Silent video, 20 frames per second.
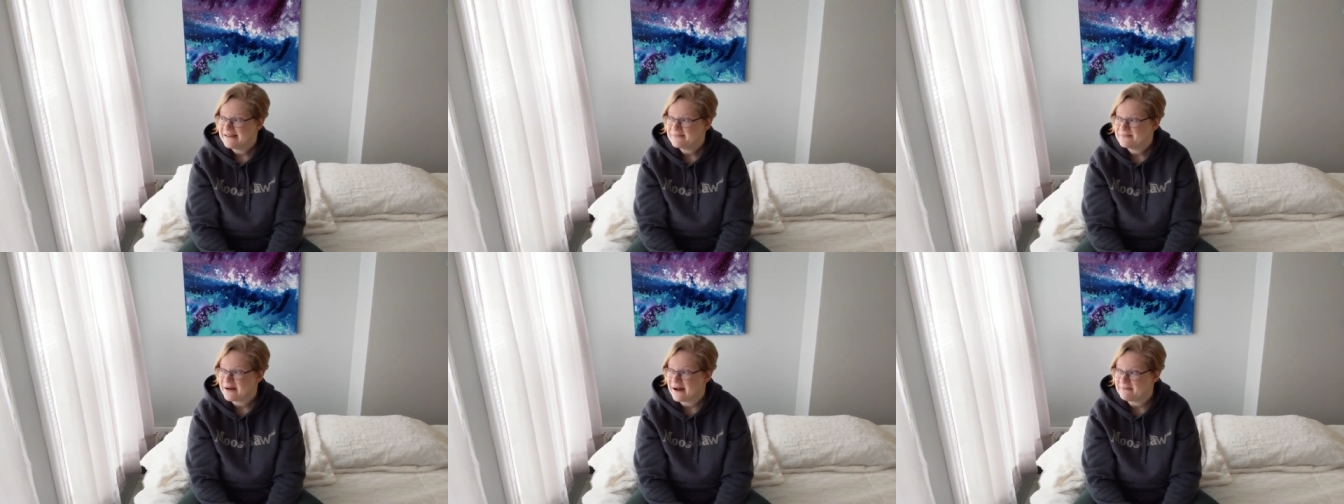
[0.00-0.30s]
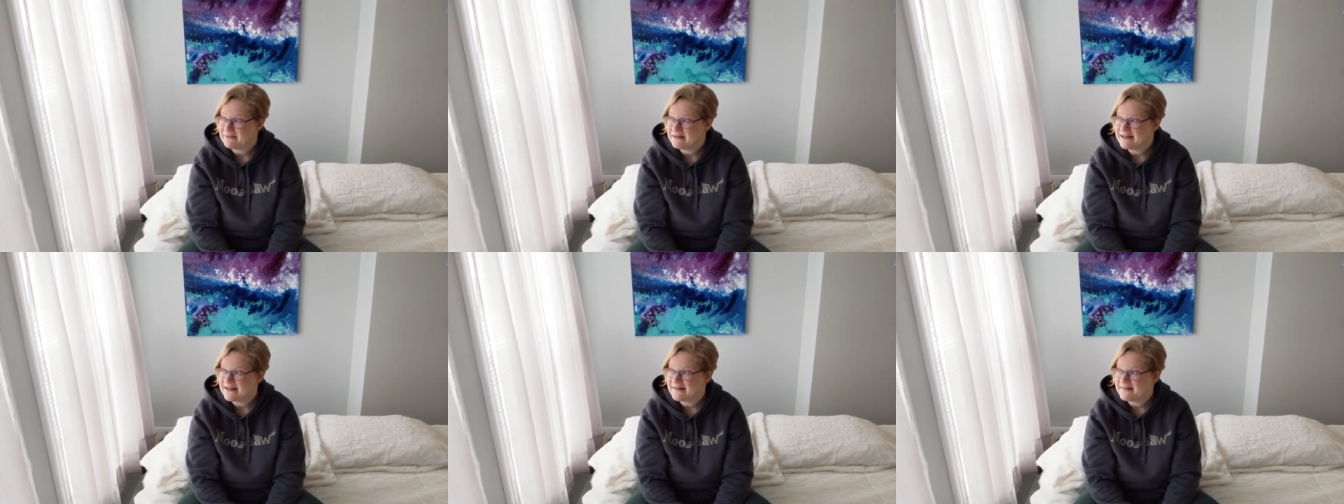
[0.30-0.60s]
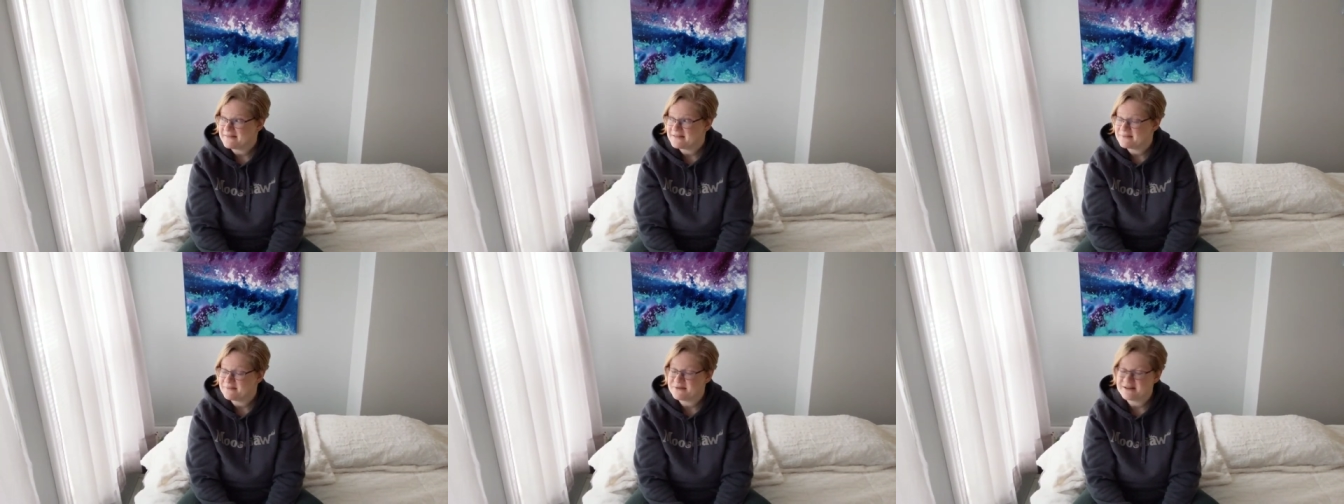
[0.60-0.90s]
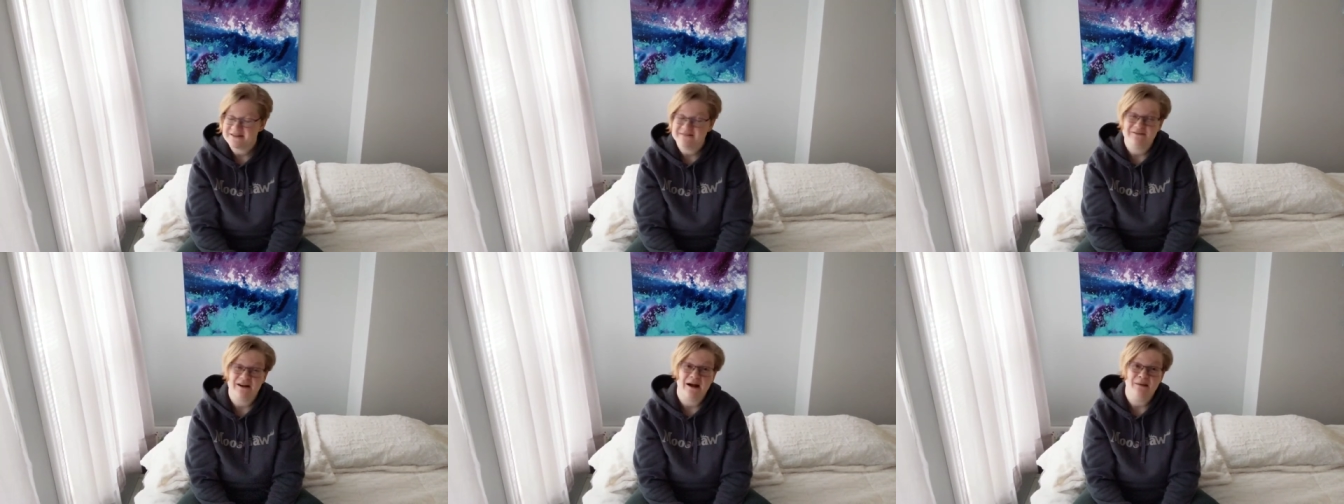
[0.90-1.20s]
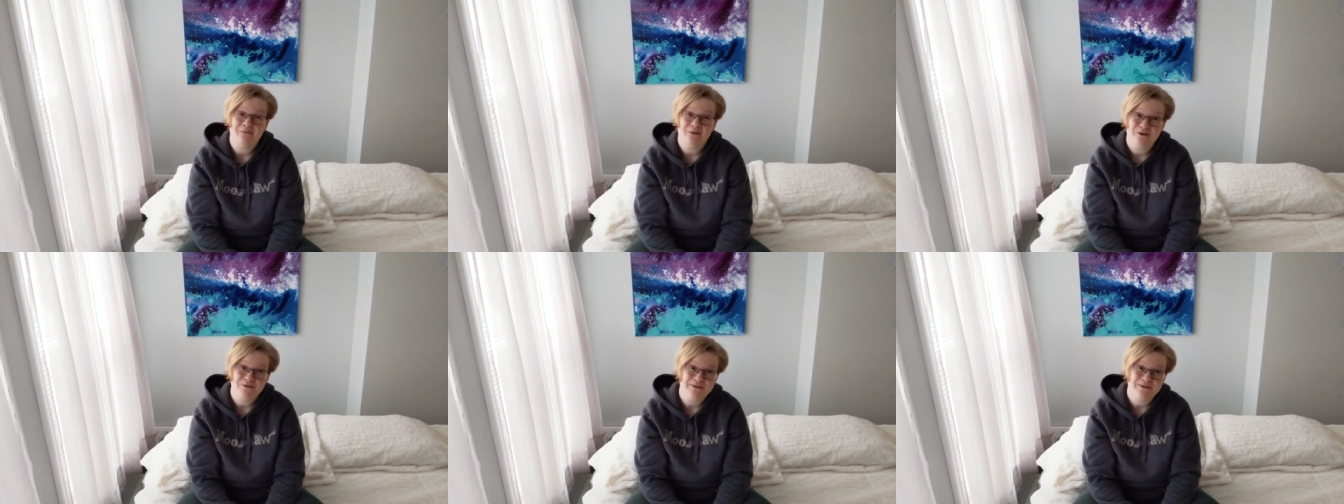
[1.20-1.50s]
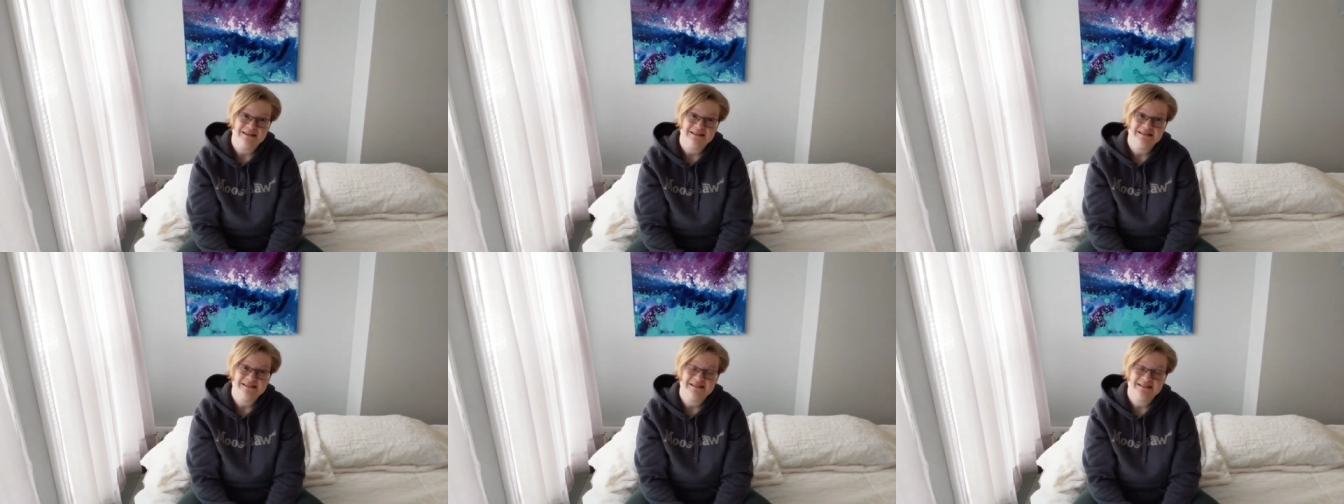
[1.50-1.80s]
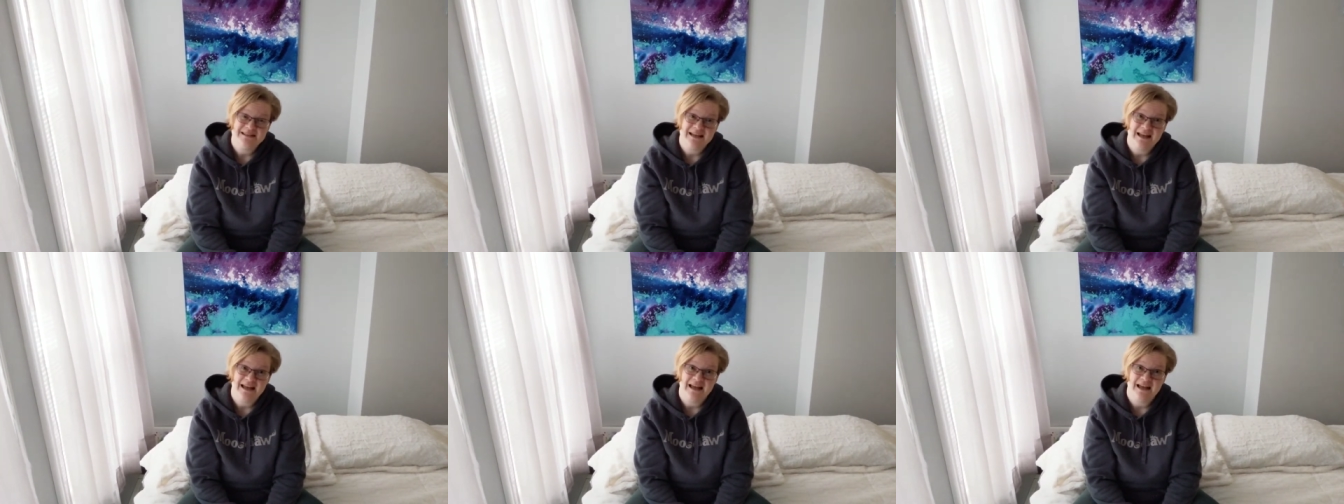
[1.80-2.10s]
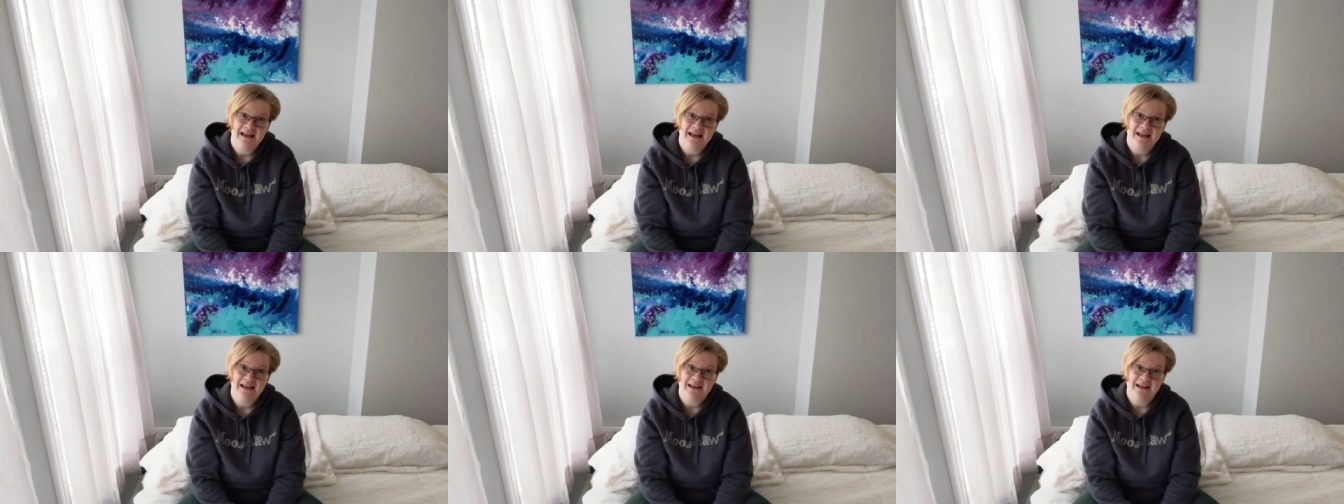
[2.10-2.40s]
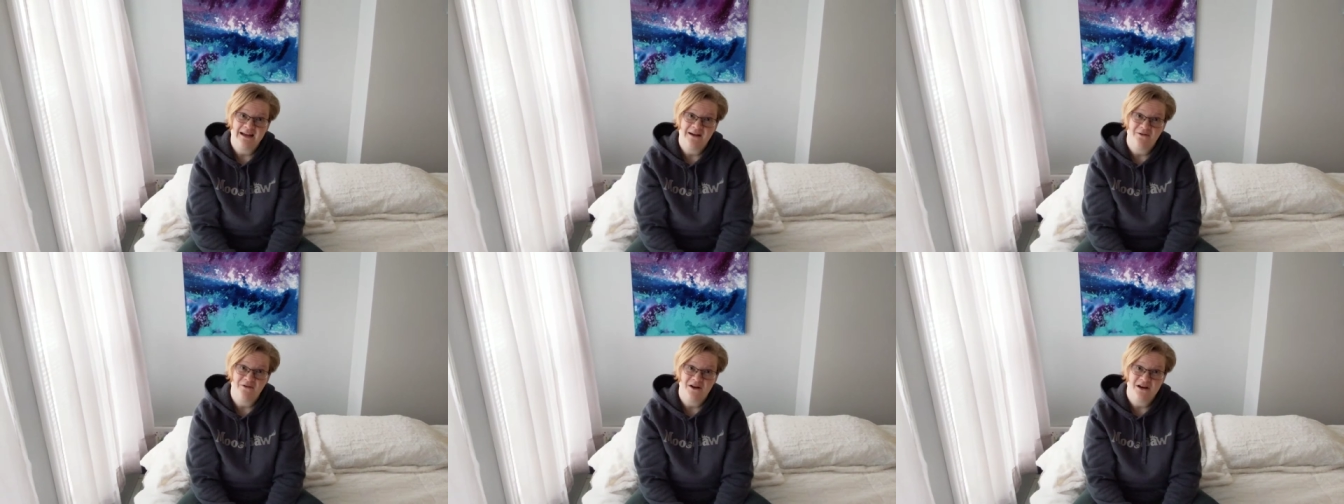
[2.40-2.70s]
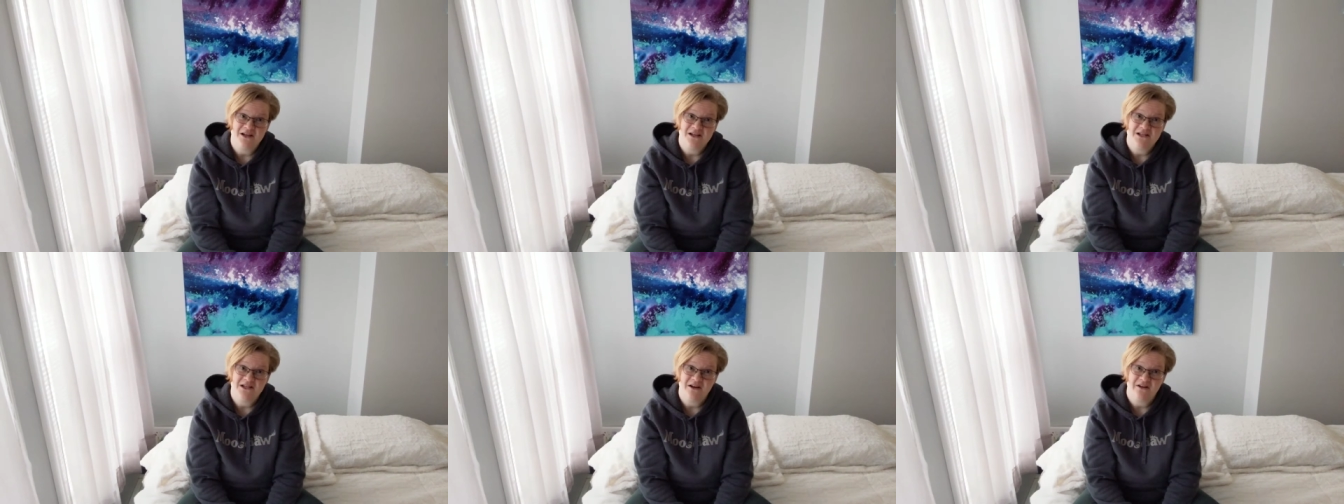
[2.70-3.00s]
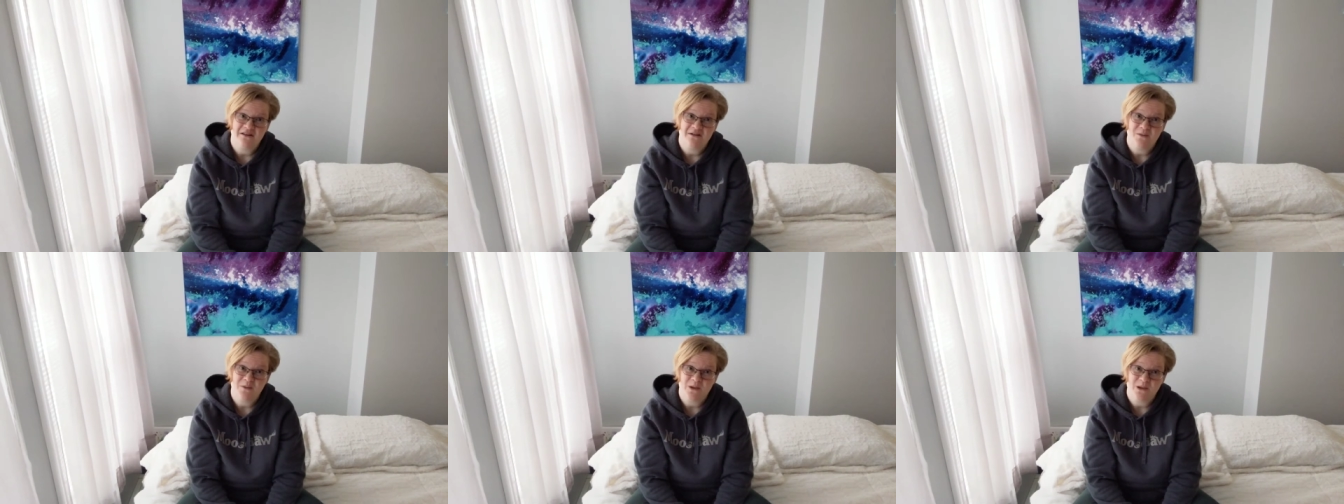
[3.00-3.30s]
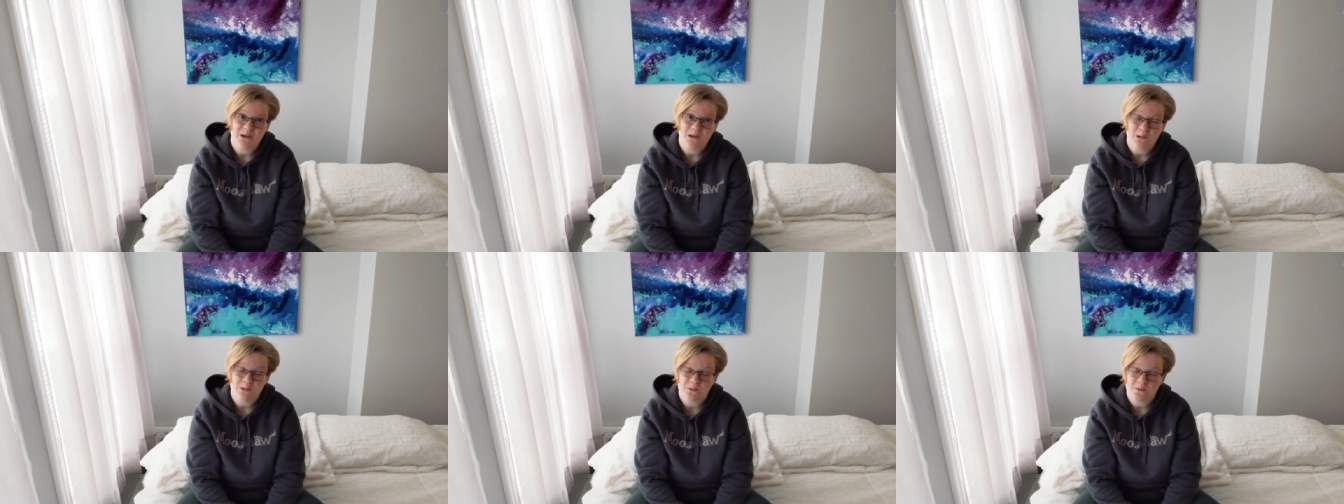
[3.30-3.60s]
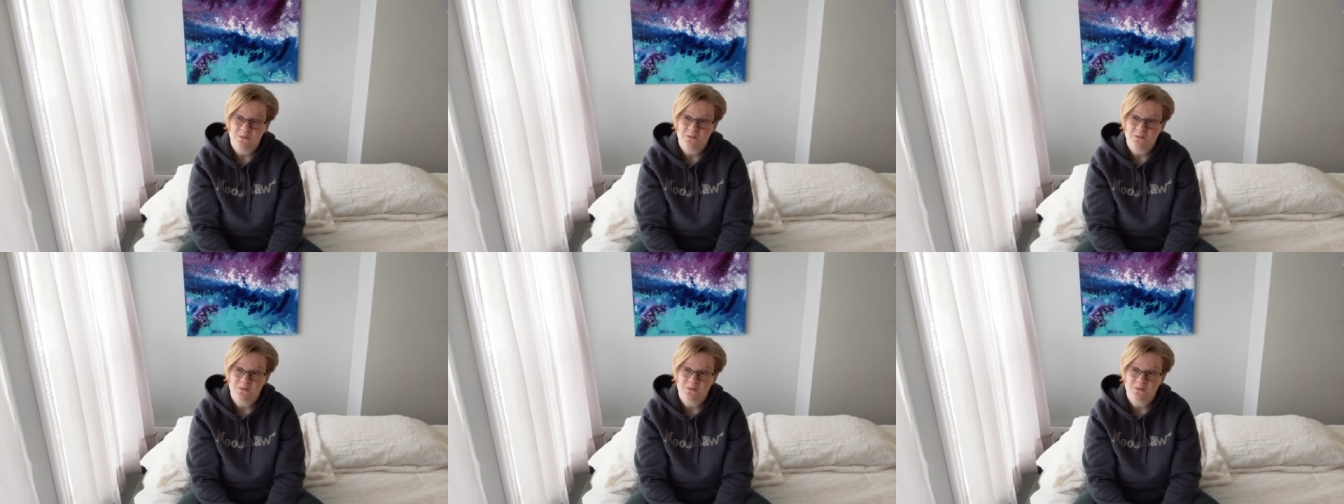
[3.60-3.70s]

probably have some pretty raw moments and I want to share them with you